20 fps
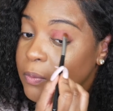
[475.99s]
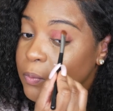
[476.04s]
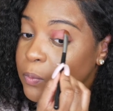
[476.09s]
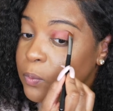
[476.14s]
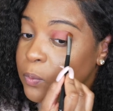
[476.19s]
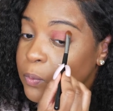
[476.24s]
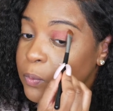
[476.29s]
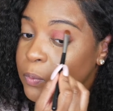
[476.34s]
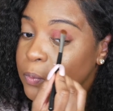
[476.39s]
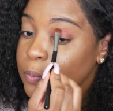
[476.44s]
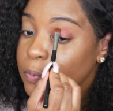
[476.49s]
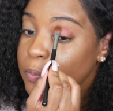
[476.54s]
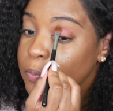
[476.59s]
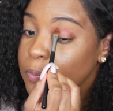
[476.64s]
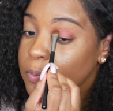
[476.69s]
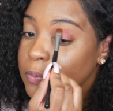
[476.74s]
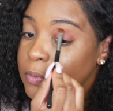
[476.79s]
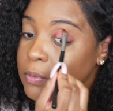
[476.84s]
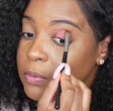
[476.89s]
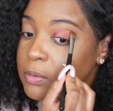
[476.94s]

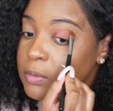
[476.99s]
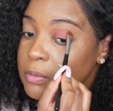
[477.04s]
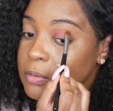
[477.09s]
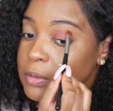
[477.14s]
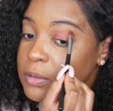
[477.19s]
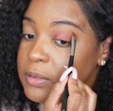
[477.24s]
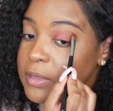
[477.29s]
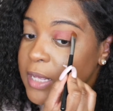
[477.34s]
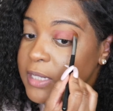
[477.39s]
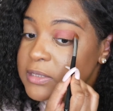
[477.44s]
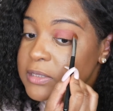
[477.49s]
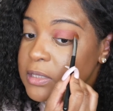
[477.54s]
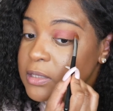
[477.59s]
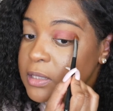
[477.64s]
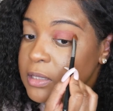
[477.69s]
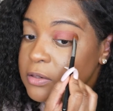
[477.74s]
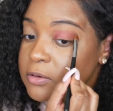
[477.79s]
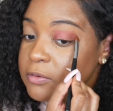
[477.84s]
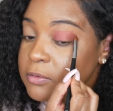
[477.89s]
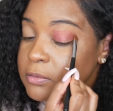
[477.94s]
Ooh, that's a
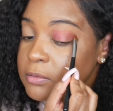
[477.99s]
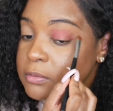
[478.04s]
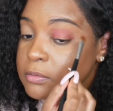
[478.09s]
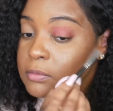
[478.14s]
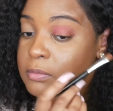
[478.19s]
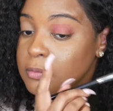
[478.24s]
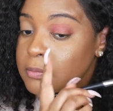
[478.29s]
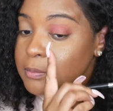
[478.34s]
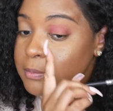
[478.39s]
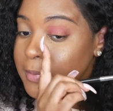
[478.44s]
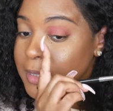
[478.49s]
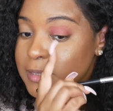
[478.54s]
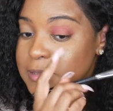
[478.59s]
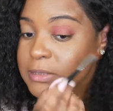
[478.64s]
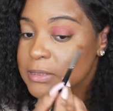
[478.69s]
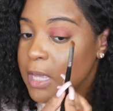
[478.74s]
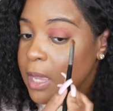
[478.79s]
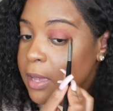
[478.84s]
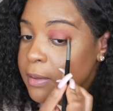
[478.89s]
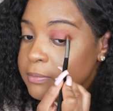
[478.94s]
little
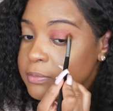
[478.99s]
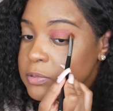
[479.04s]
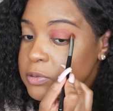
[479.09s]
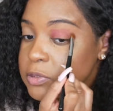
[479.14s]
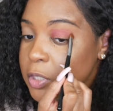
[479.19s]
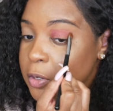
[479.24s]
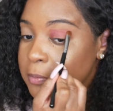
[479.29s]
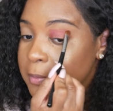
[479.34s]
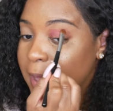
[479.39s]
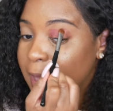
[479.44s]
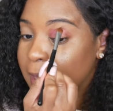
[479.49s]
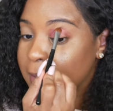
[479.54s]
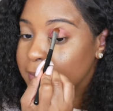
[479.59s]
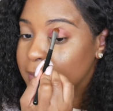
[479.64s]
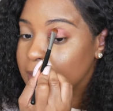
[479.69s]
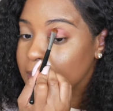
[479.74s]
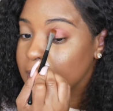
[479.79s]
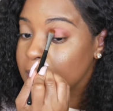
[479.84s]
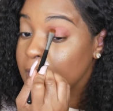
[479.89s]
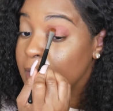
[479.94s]
messed up. Don't mind
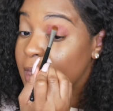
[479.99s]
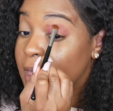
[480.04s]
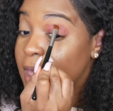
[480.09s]
me.